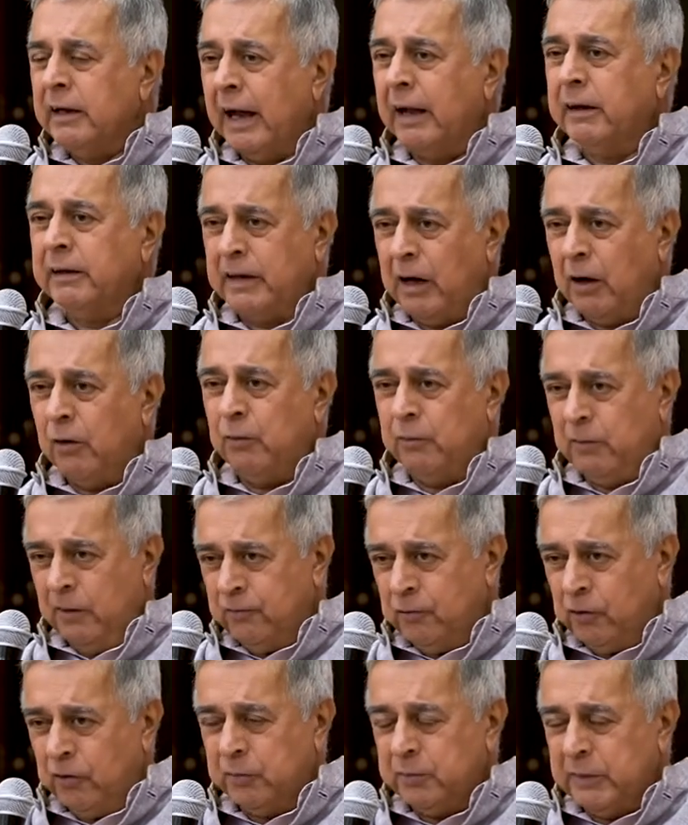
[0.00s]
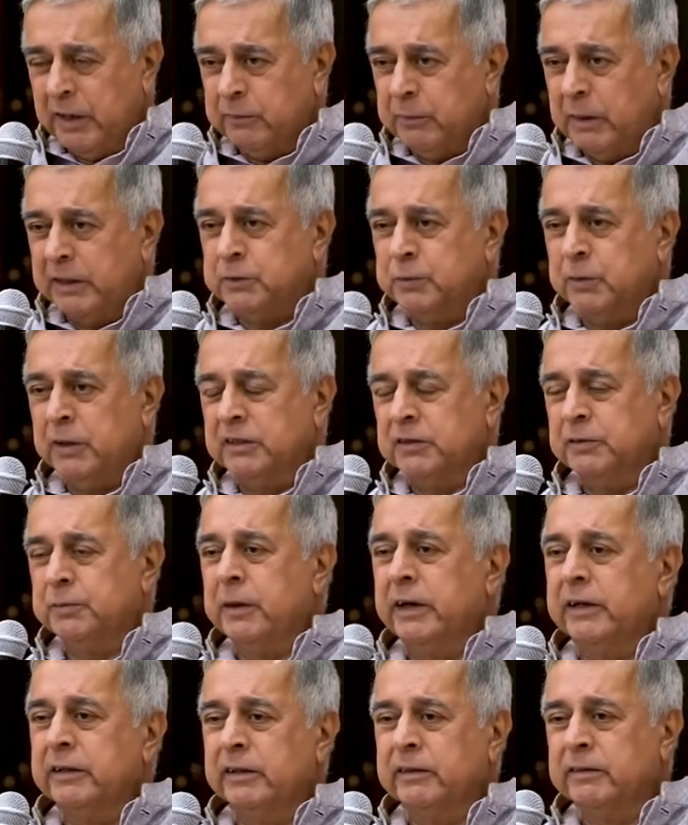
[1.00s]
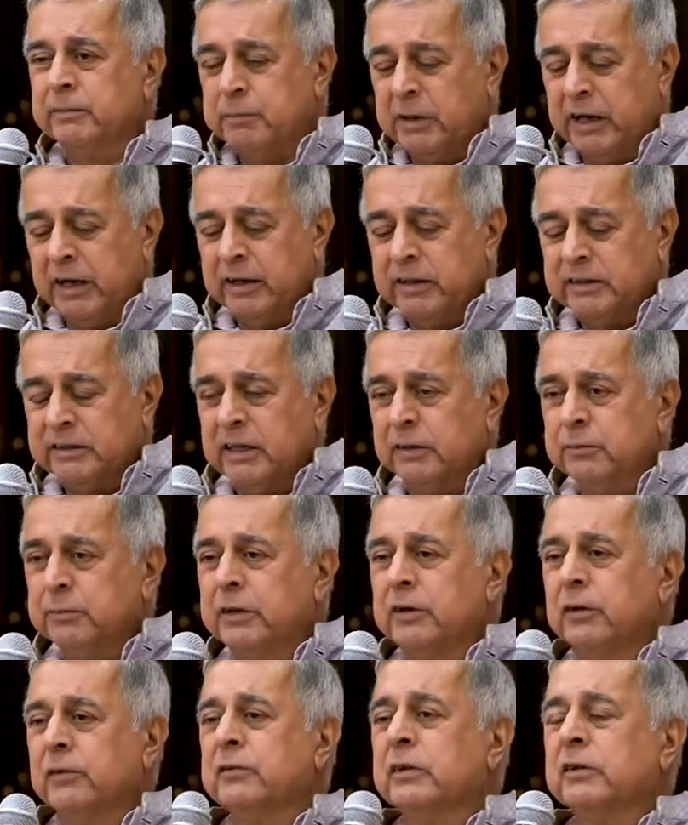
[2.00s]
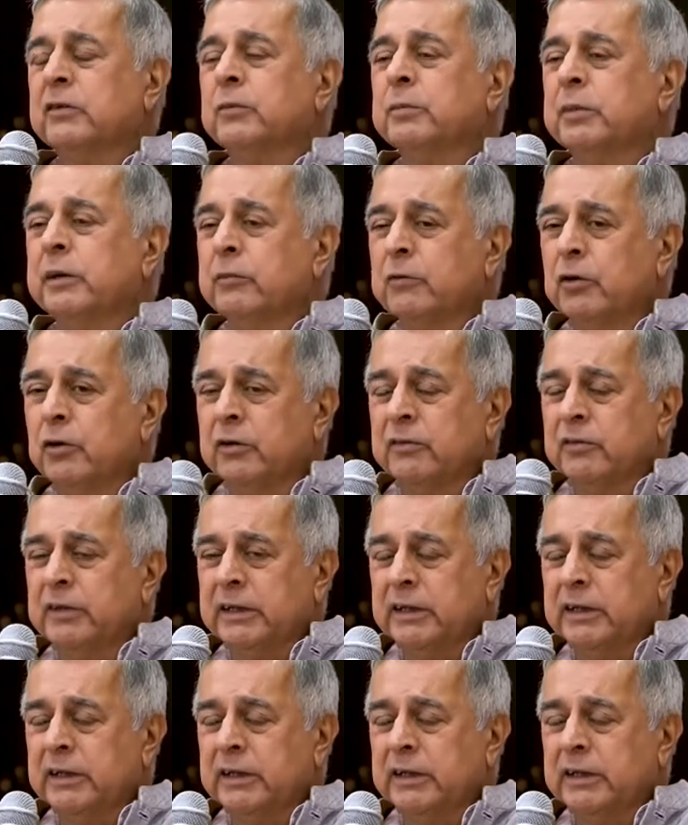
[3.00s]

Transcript: and now, of course, made much worse by this brilliant judgment of the Supreme Court of